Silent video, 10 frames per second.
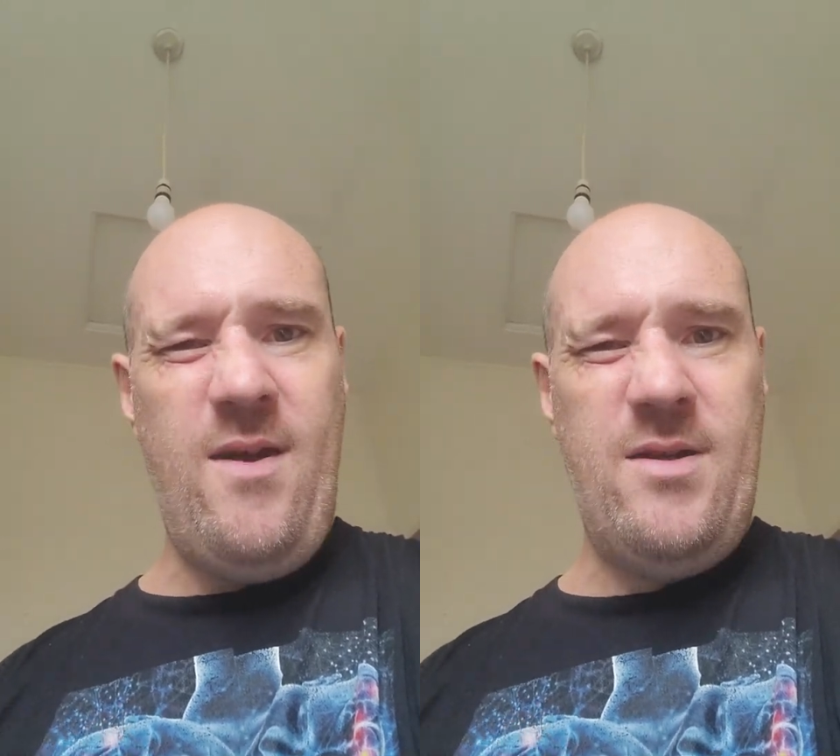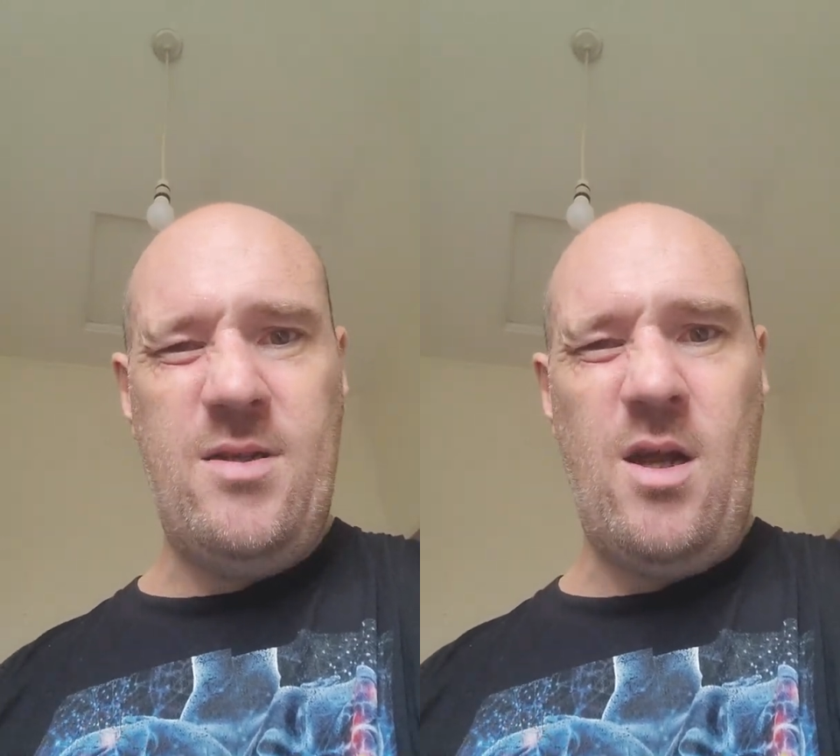
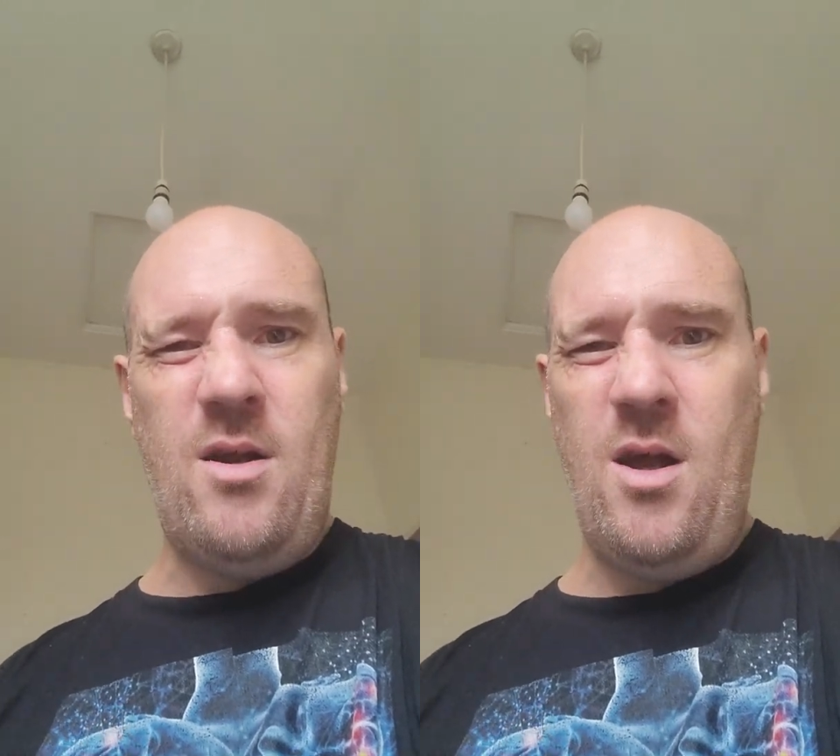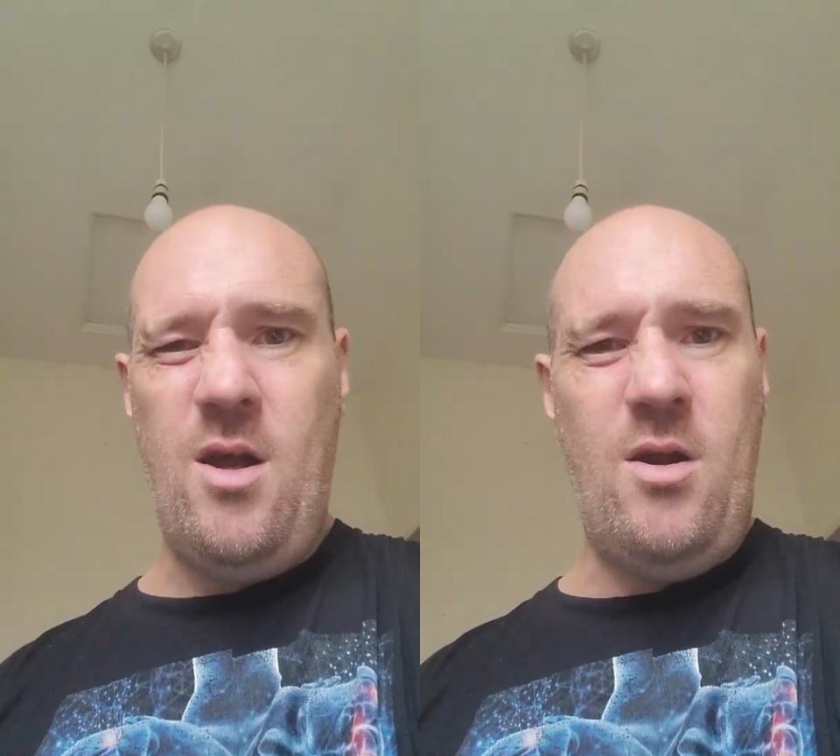it's
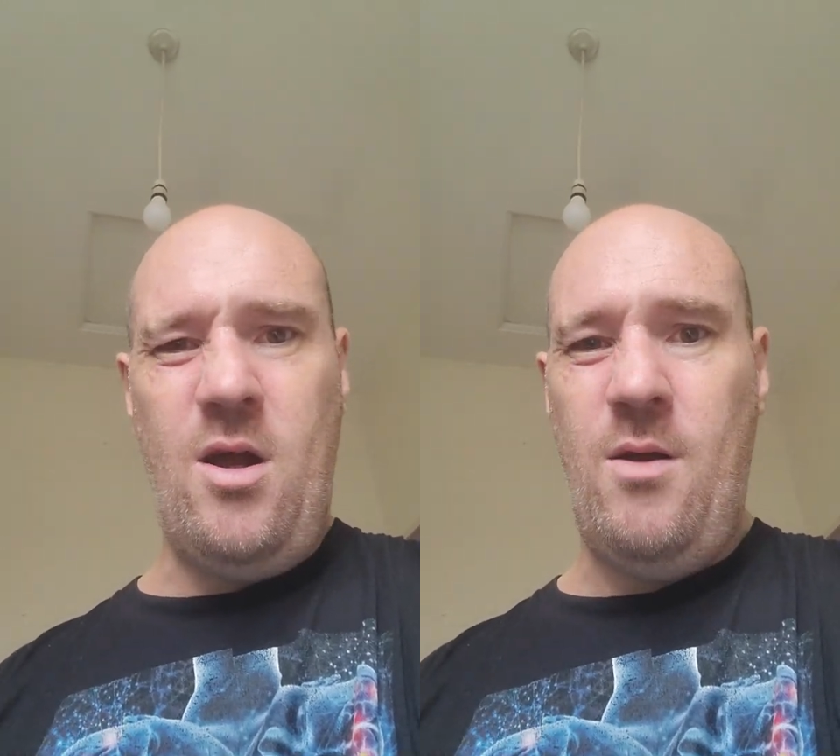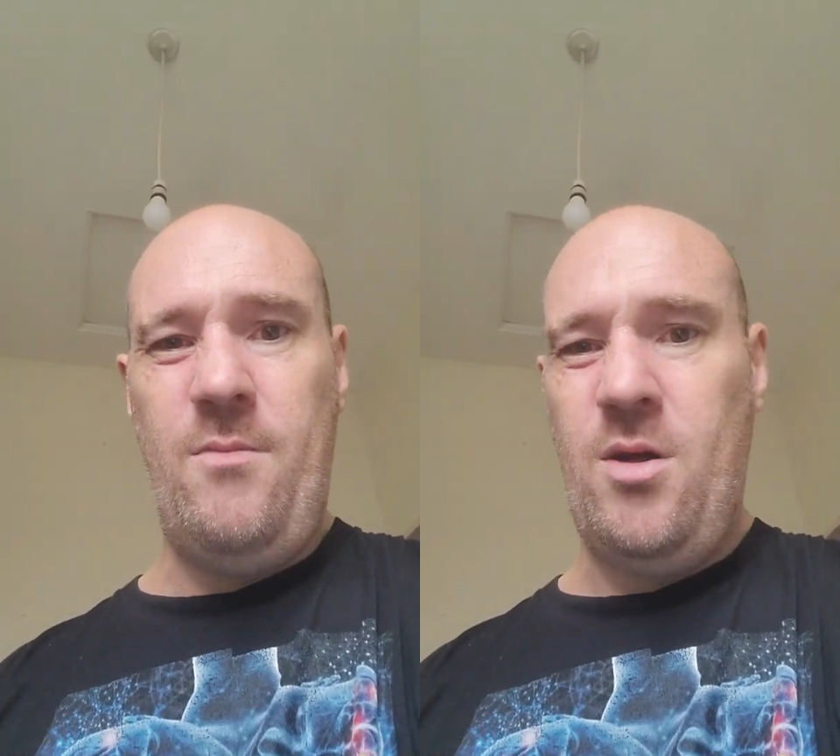on or
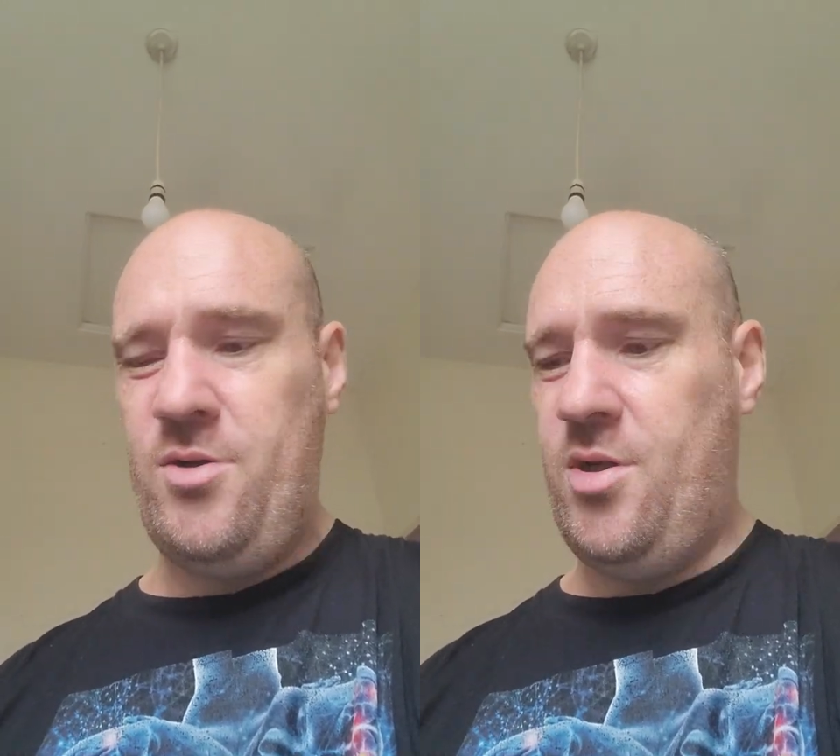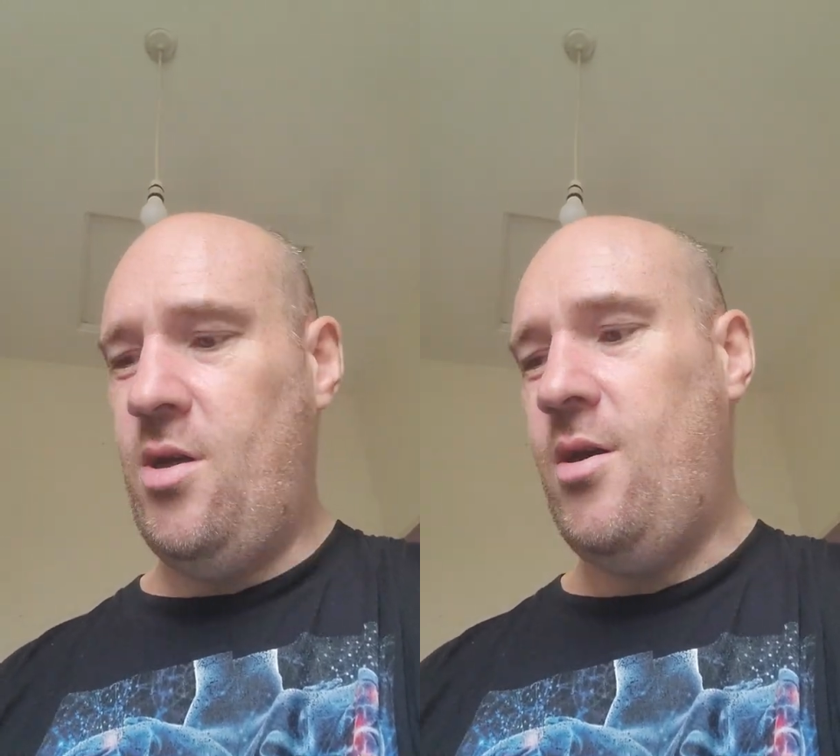not, I'm not
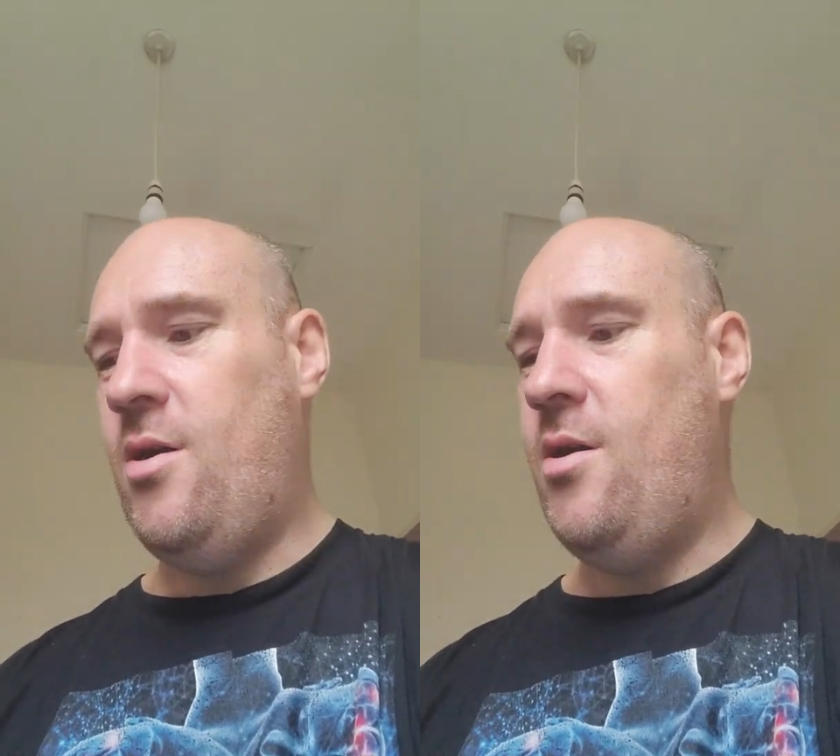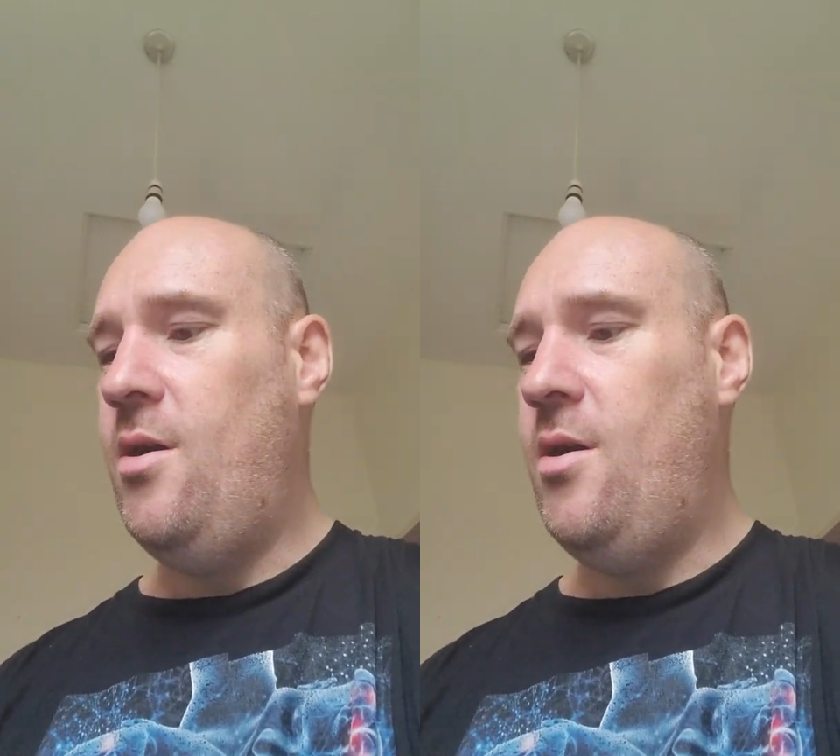sure.